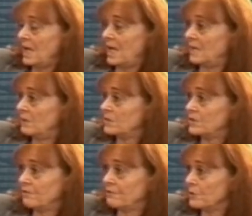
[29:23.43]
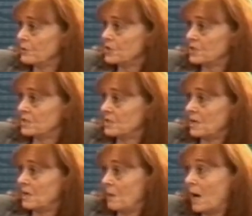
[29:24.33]
And it was the first
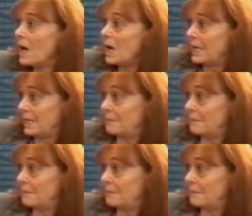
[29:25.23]
time I